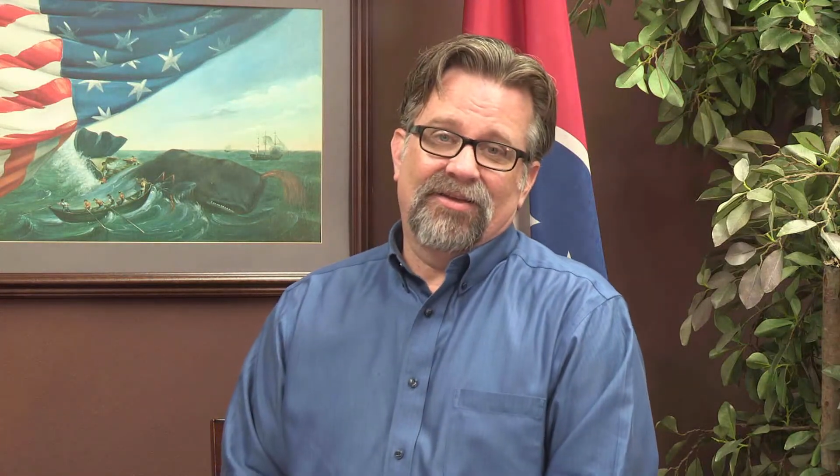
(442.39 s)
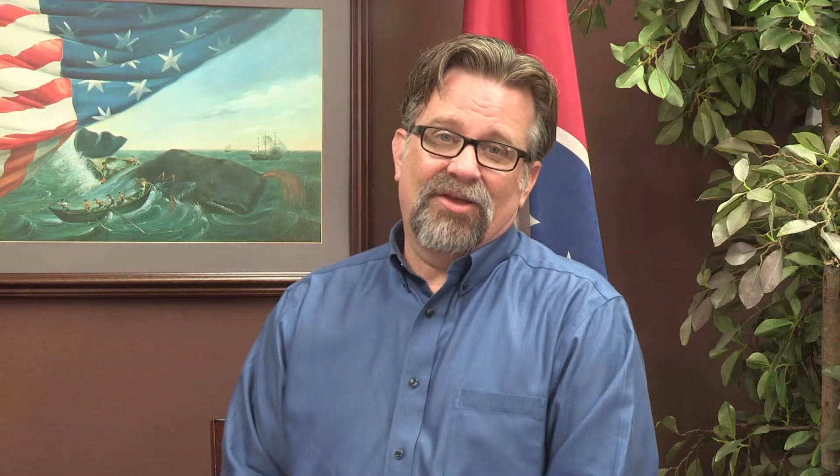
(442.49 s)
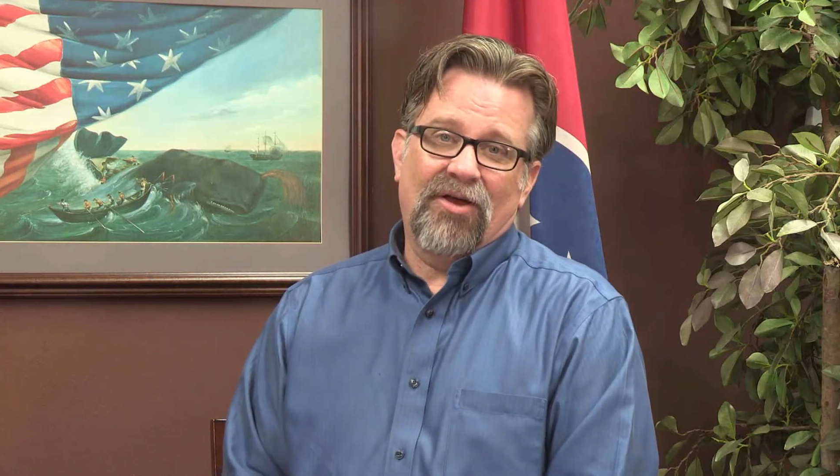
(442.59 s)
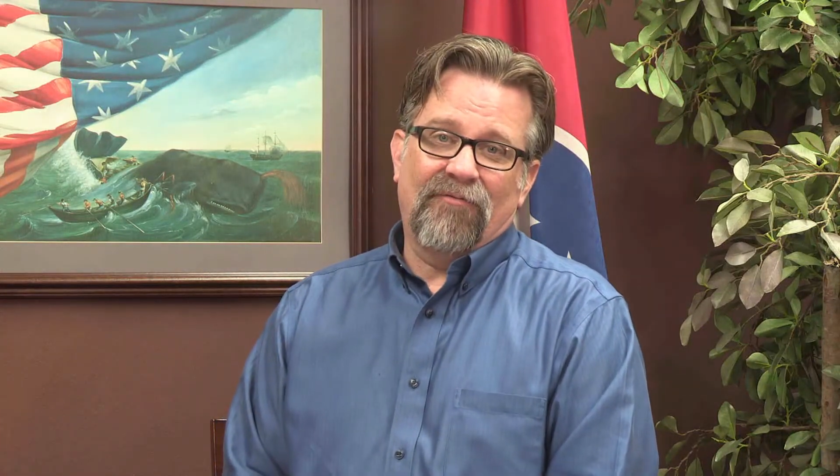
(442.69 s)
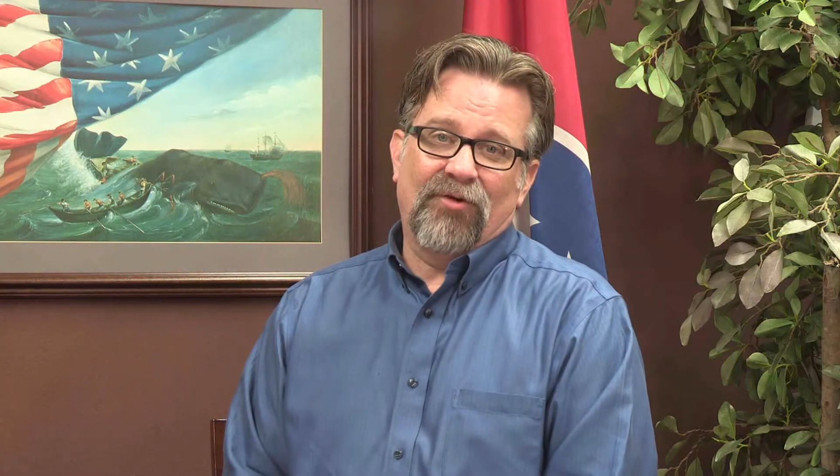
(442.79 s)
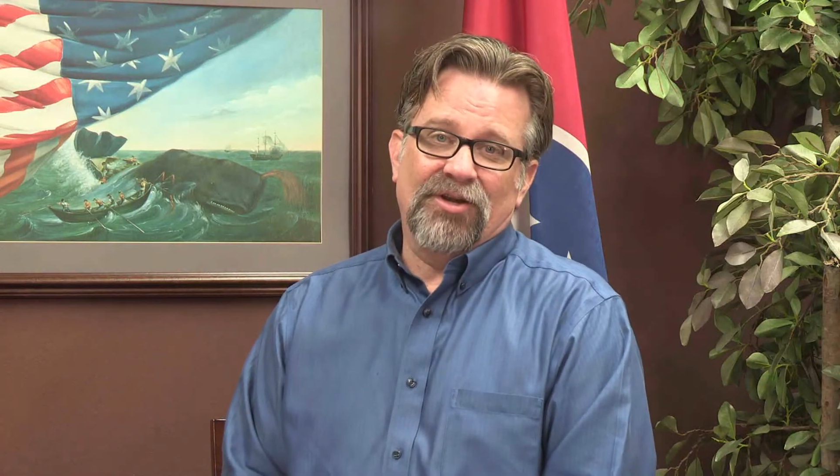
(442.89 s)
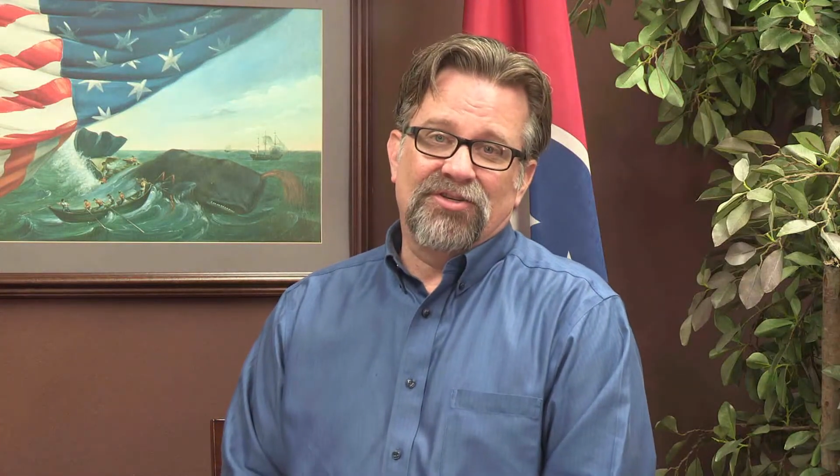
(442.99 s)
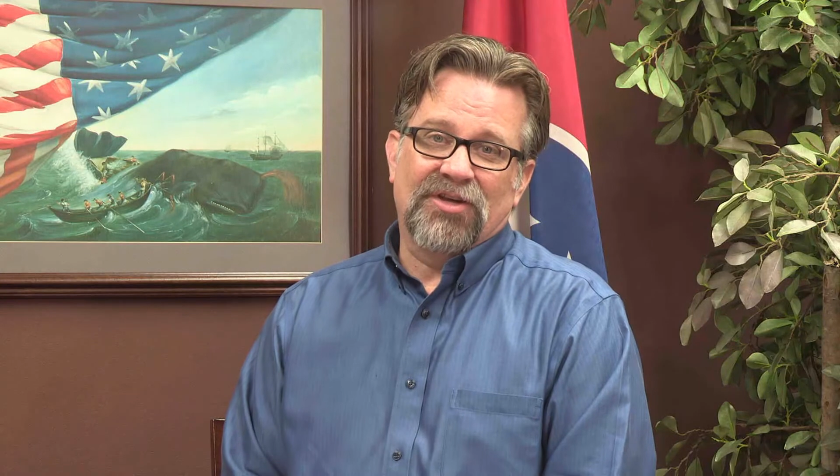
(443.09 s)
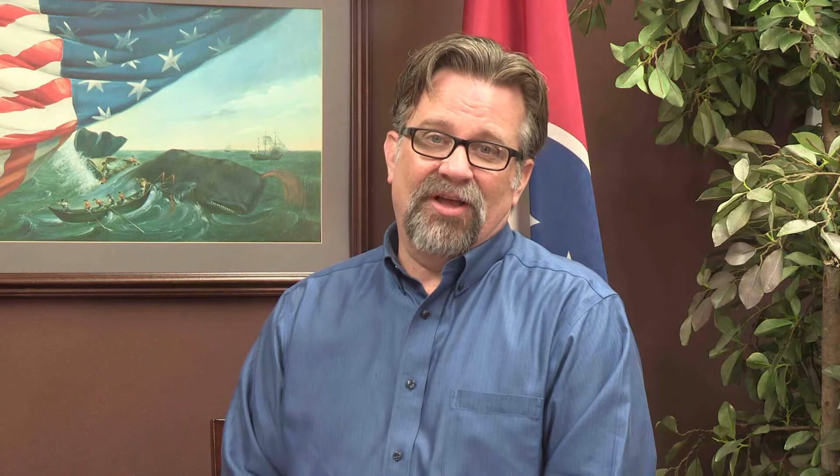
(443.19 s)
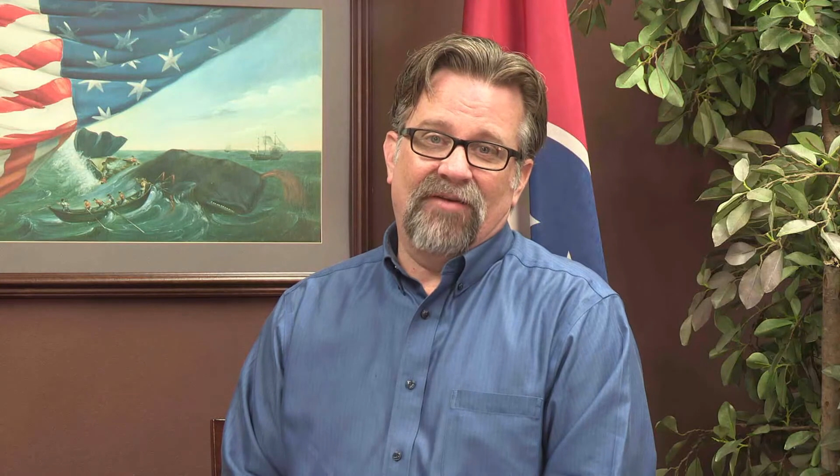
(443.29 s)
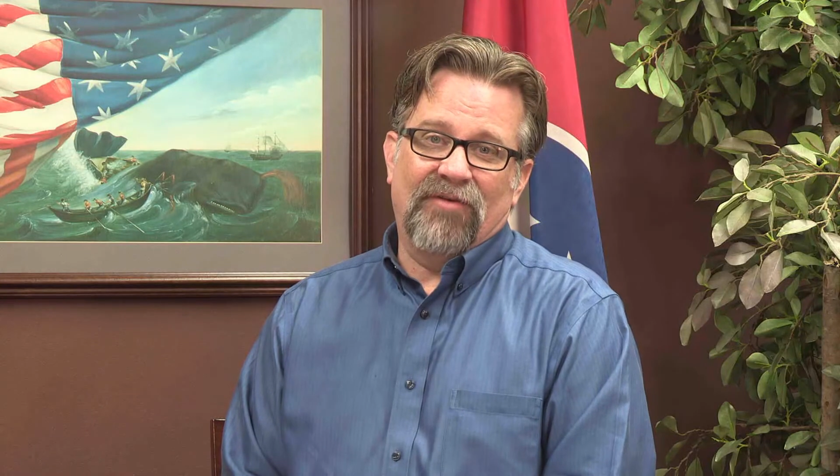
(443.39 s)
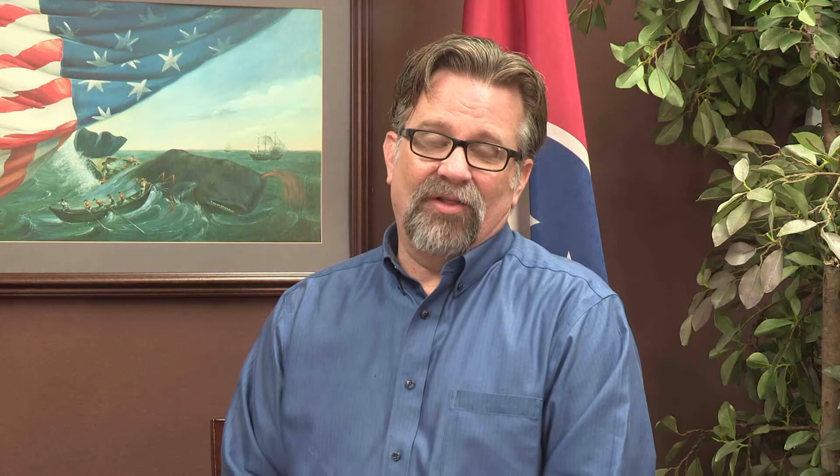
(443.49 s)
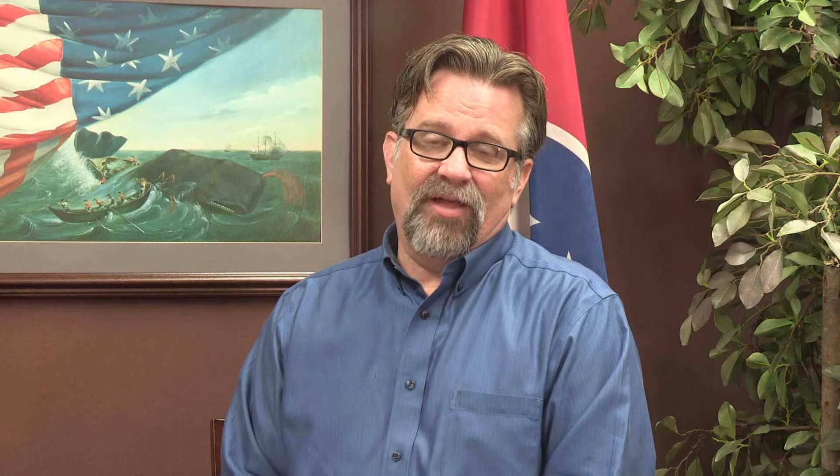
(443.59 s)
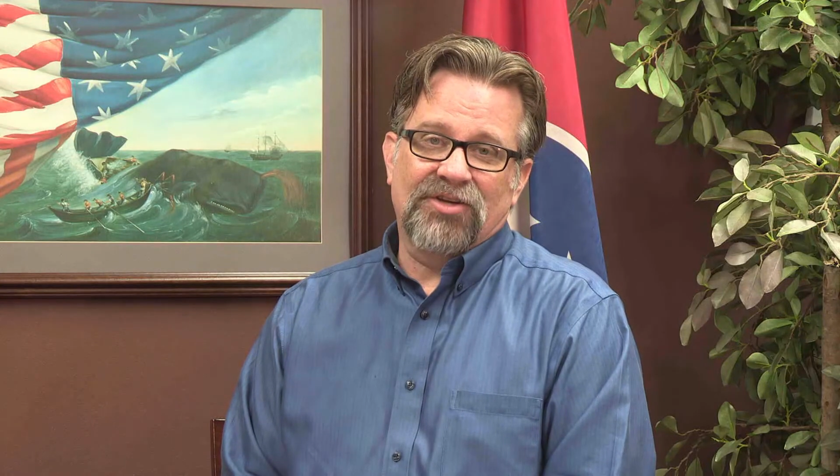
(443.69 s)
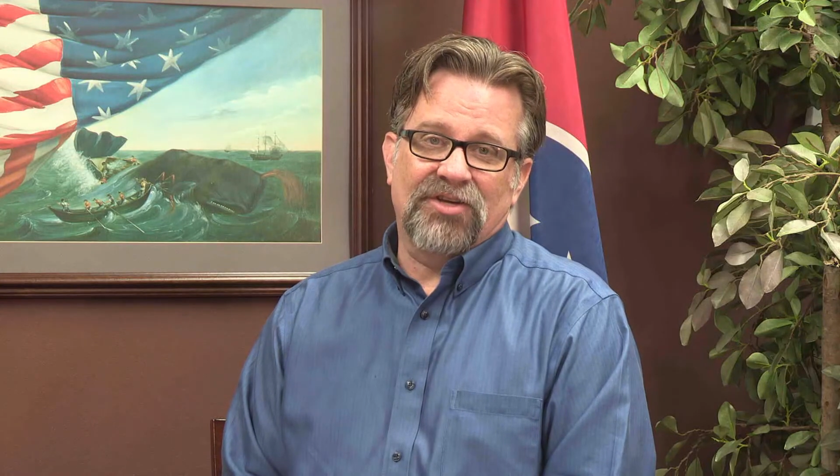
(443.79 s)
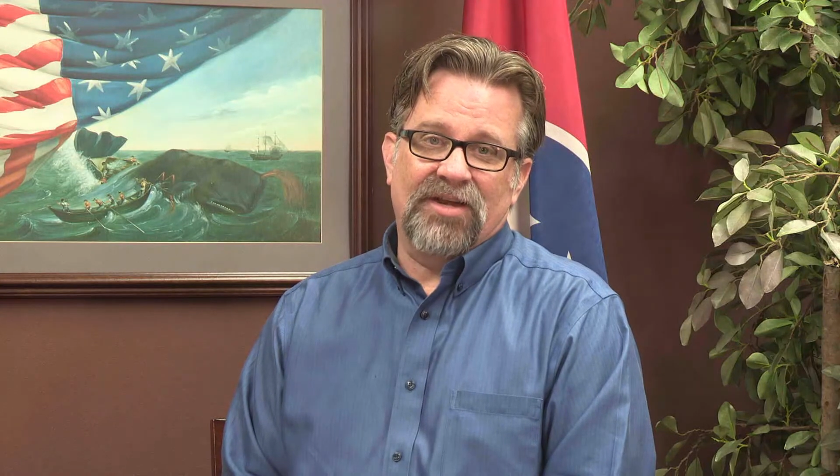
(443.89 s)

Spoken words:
coverage of election